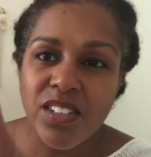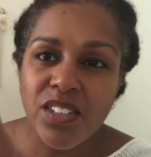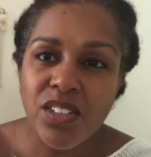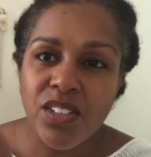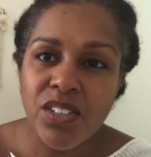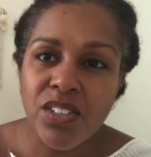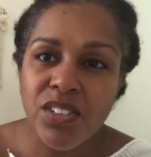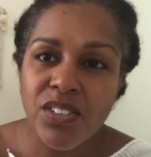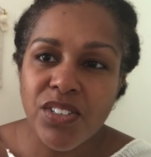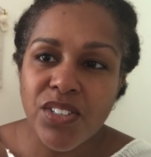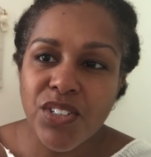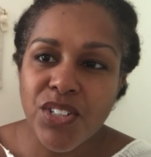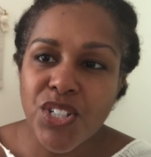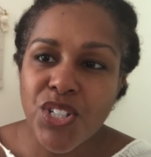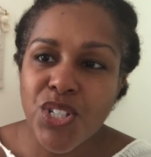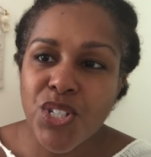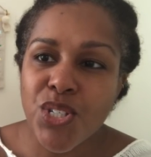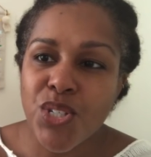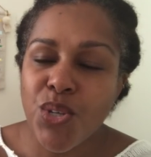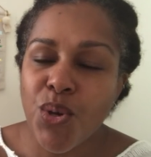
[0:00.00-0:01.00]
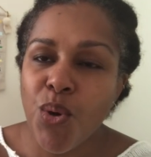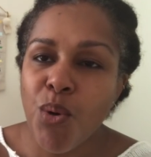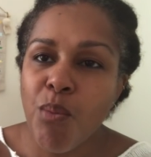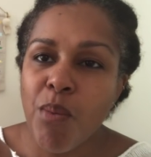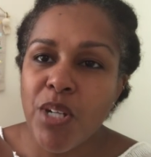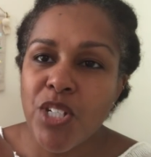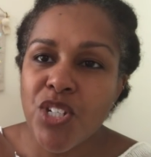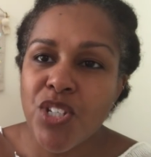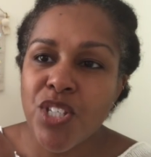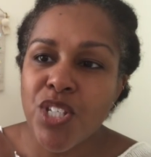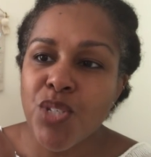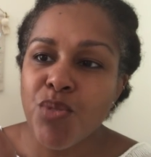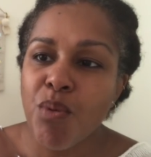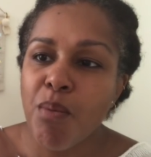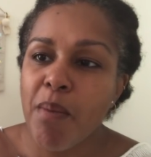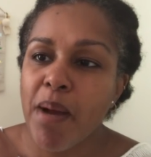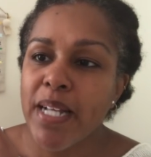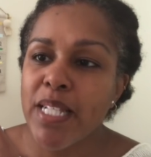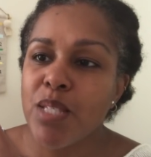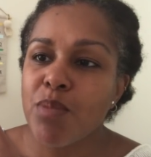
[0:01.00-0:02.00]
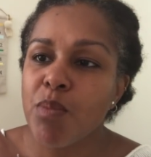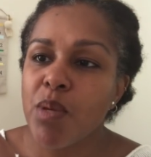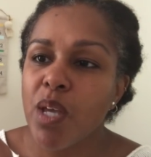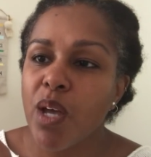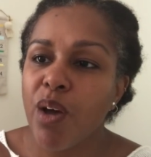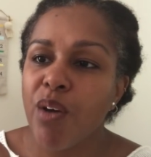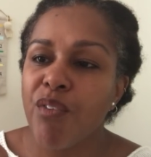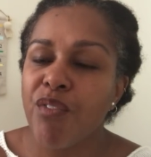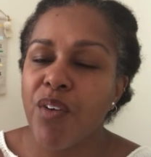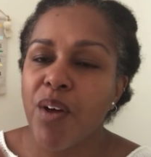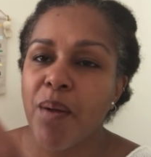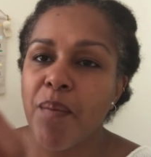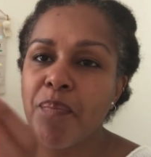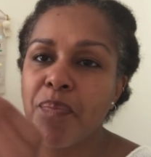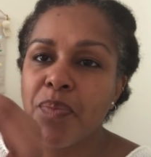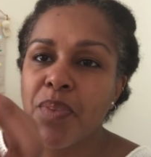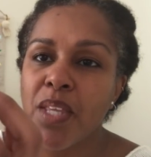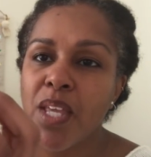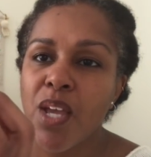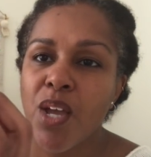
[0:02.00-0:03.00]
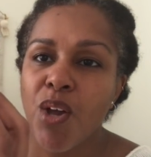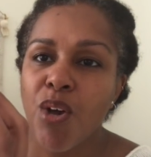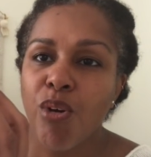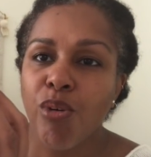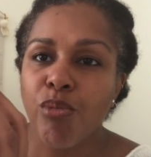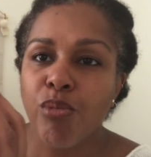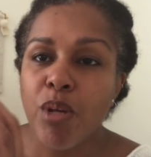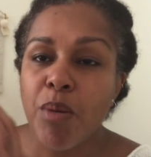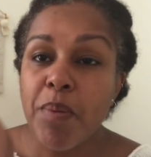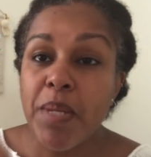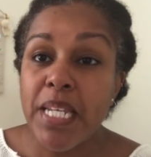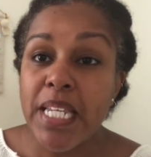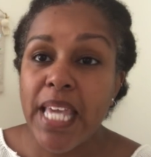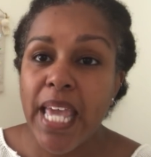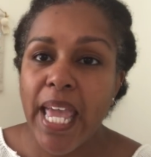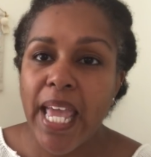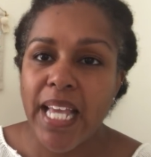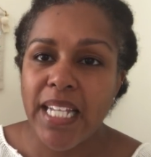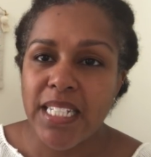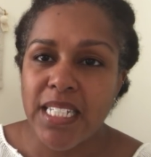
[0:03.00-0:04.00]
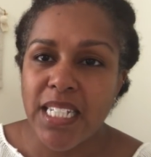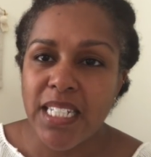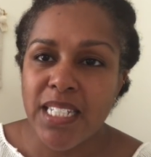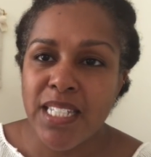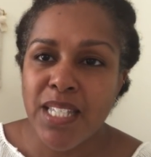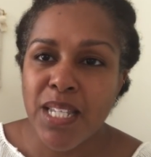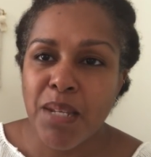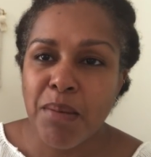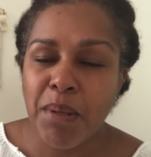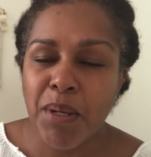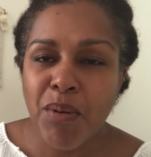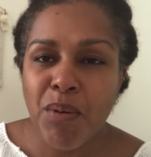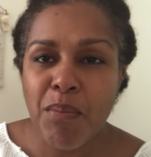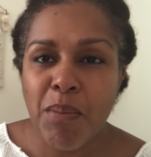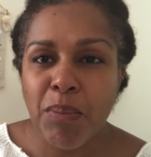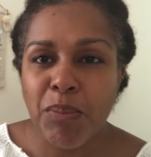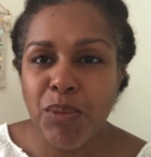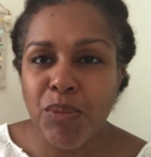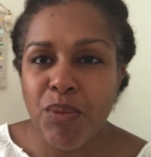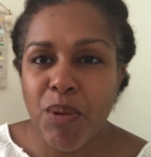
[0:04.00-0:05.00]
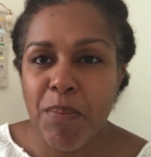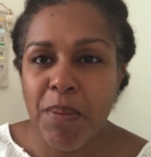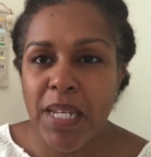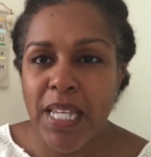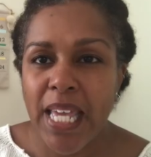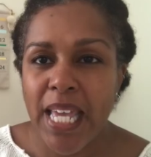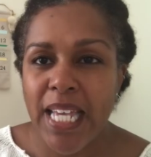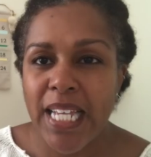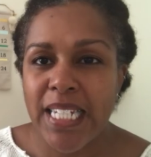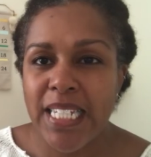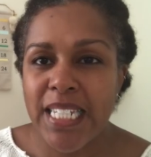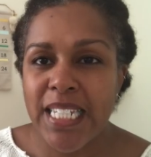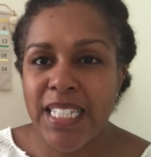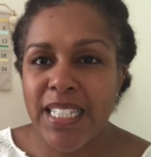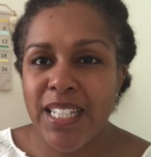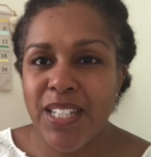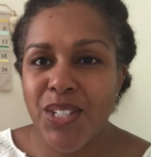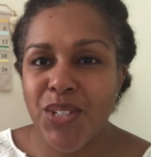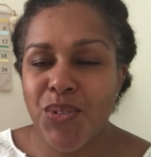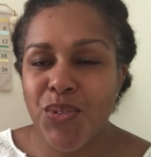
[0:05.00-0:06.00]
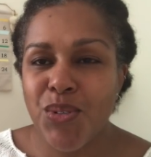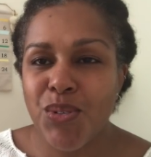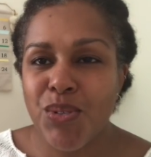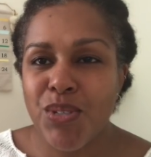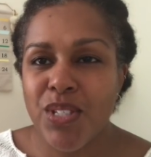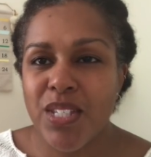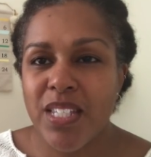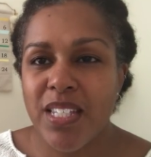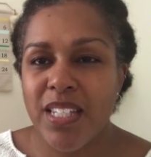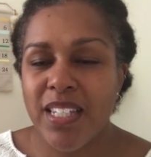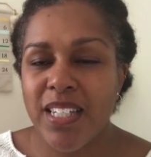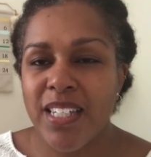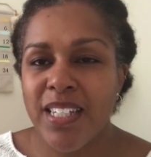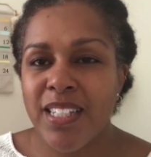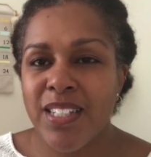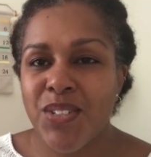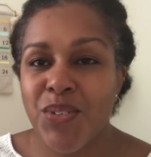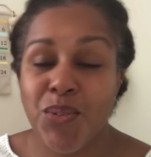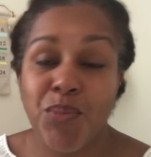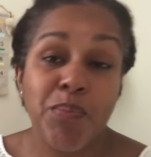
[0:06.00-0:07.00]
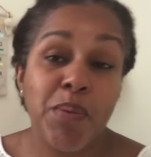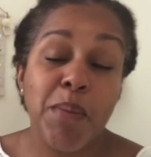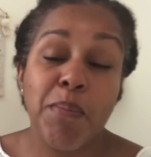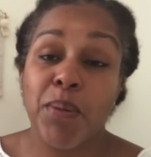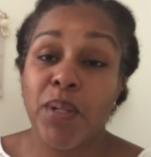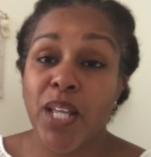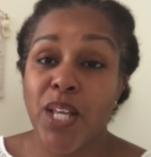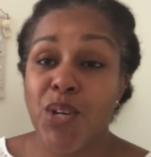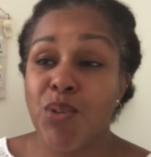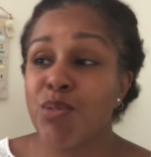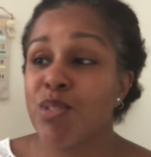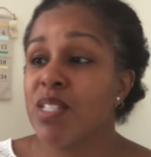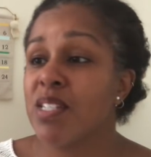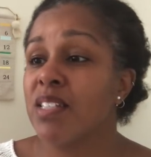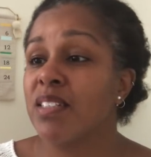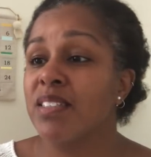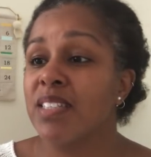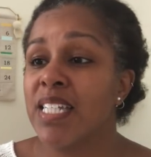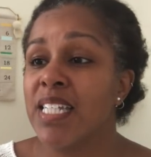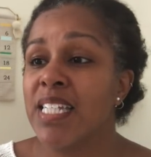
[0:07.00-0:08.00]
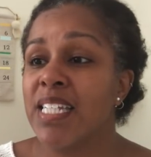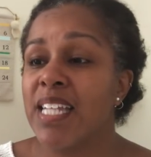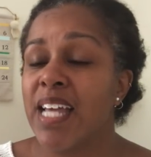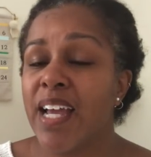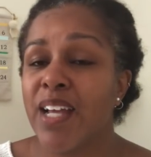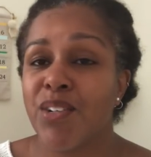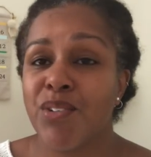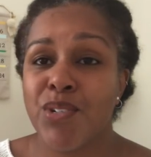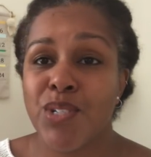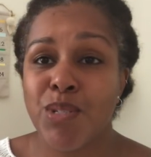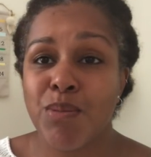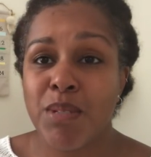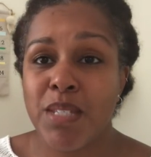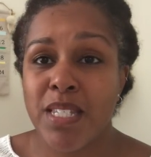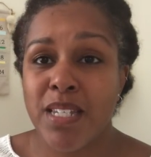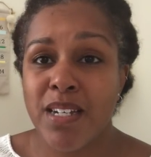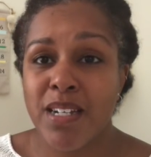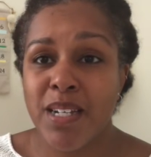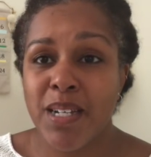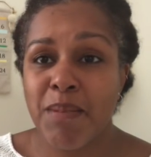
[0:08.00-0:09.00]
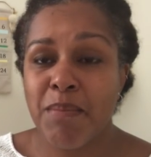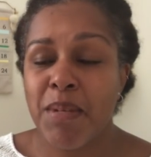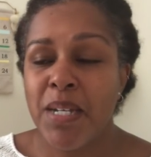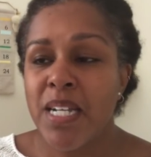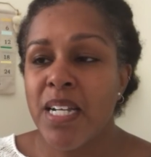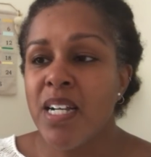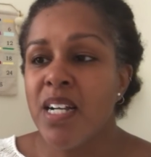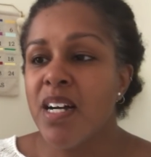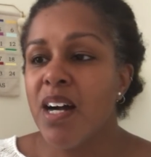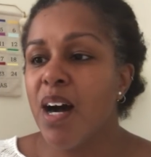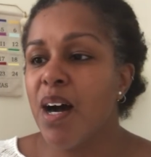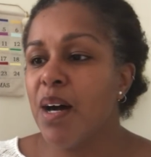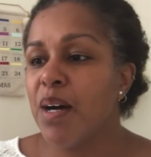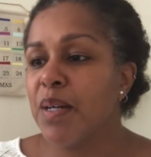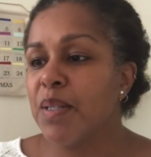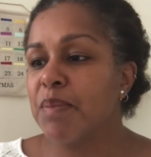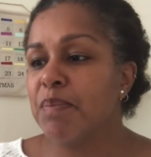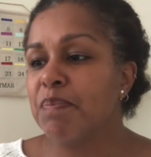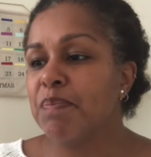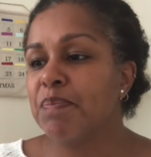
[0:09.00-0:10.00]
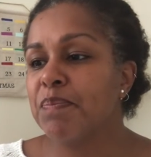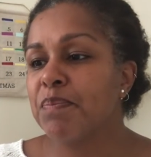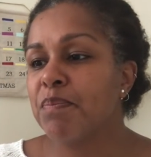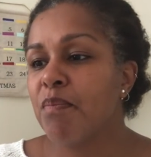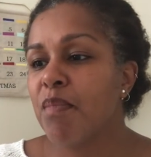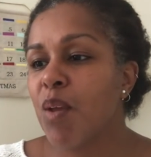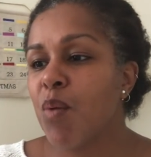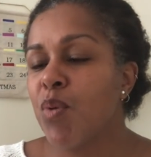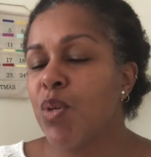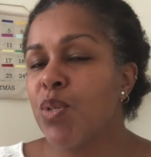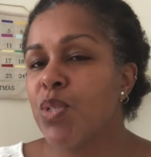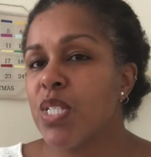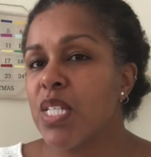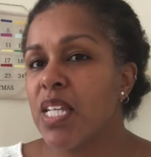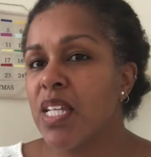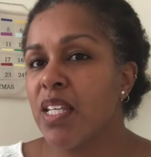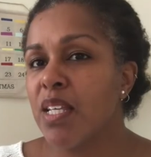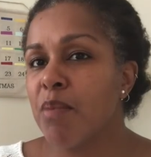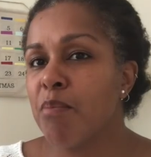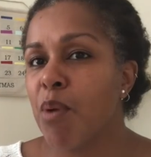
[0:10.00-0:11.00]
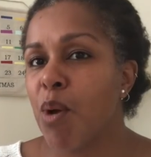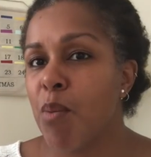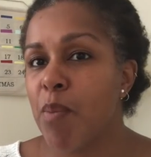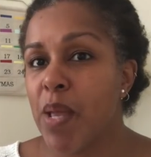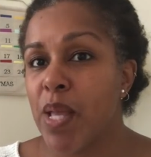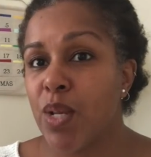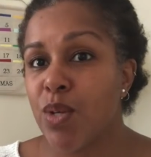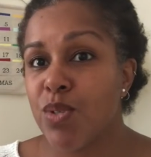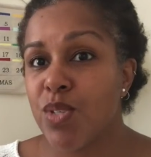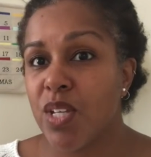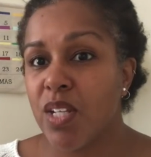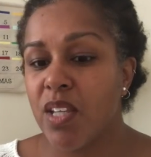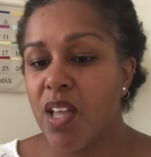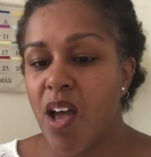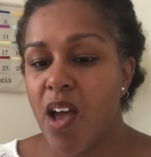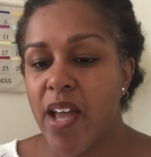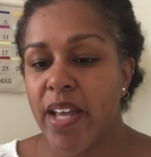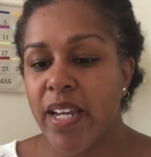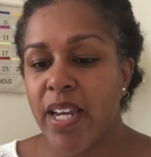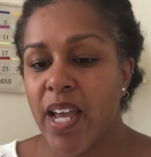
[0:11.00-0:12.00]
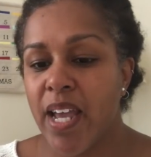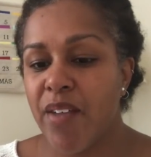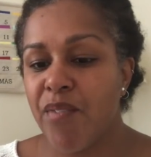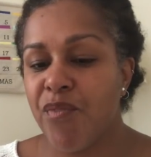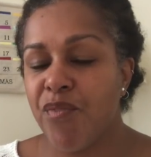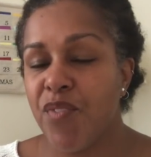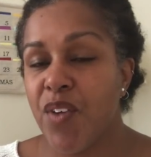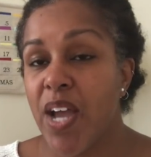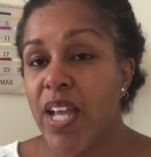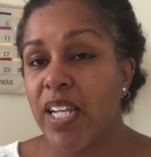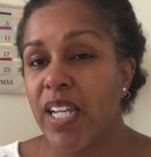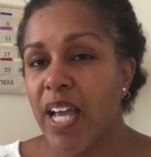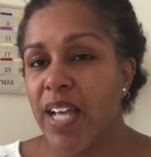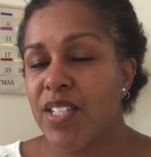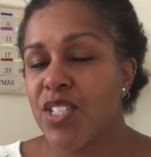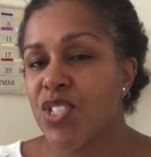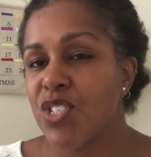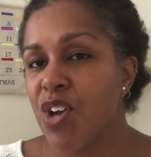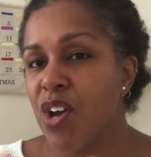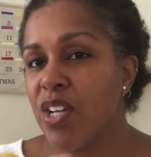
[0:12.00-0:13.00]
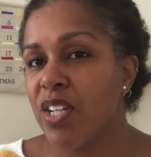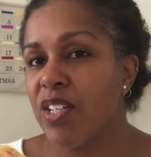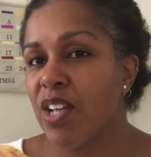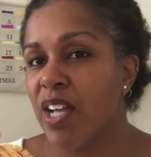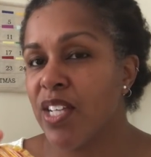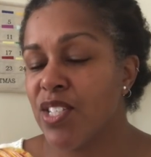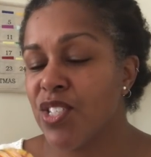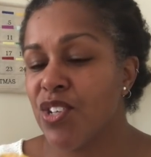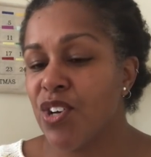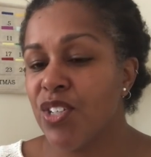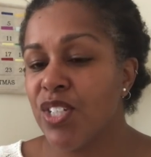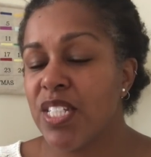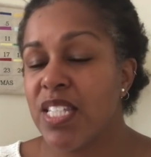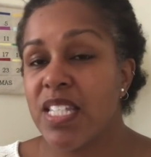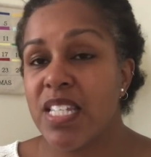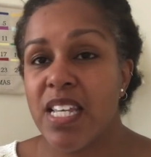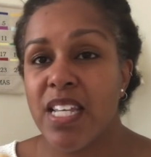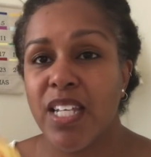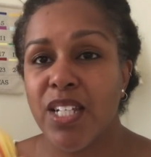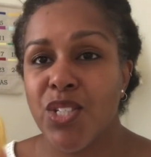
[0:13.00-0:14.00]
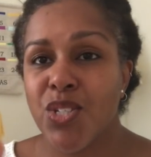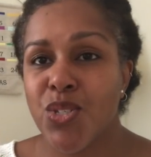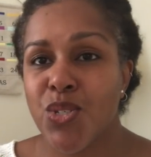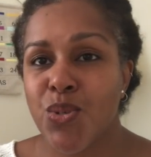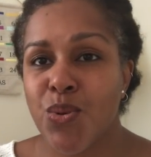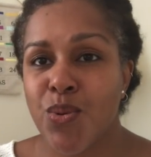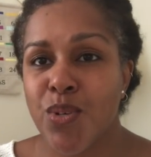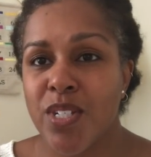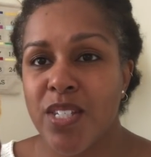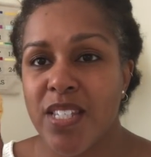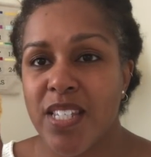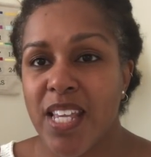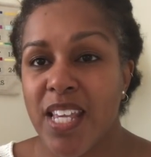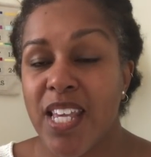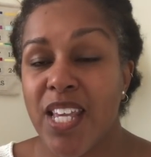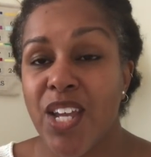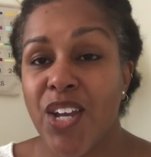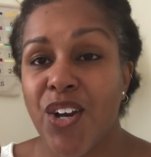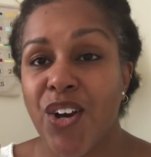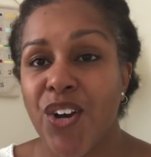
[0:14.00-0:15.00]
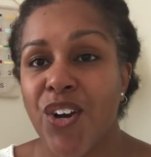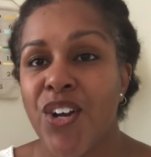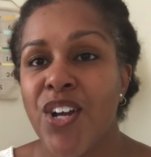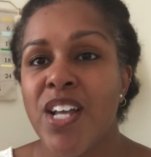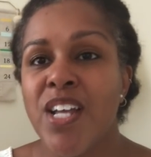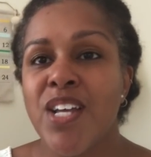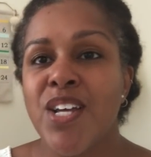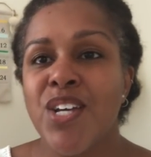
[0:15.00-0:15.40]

Oh, there's so much. This reminds me of um, ribbon candy. Does anybody remember ribbon candy that you used to eat or people I know still eat at Christmas time? Um, we used to eat it in Barbados a lot and I finally I saw it I started seeing it in stores here